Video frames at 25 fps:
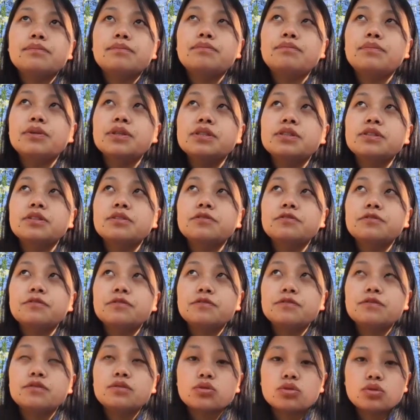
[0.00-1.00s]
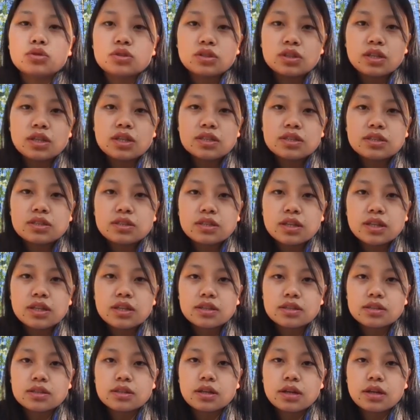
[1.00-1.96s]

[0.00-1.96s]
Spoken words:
preserve these things,